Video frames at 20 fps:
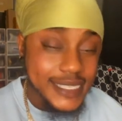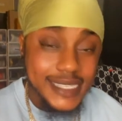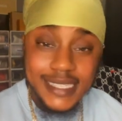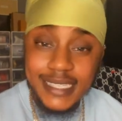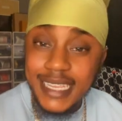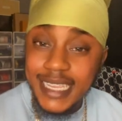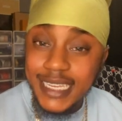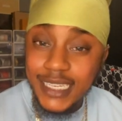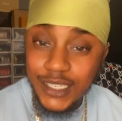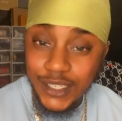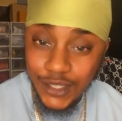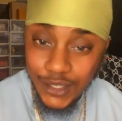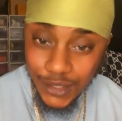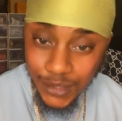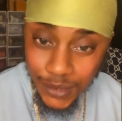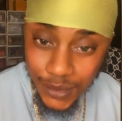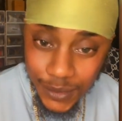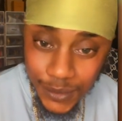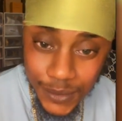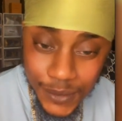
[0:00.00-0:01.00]
stage
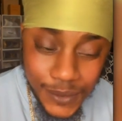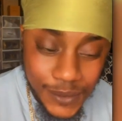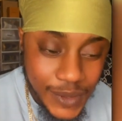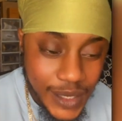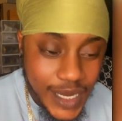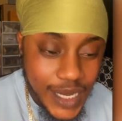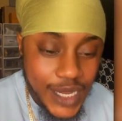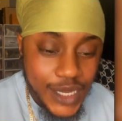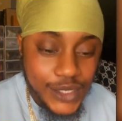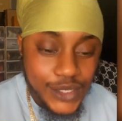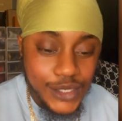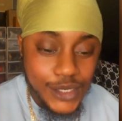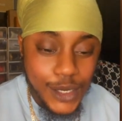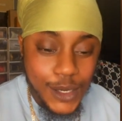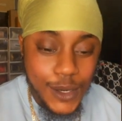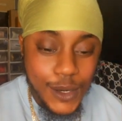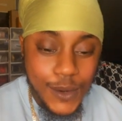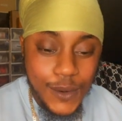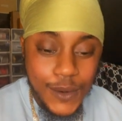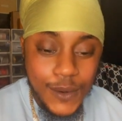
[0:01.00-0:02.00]
two.
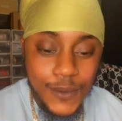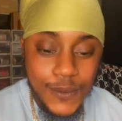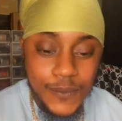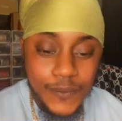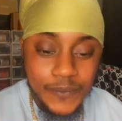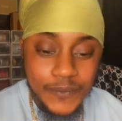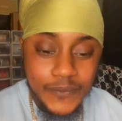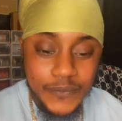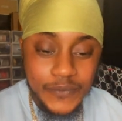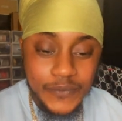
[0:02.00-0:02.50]
So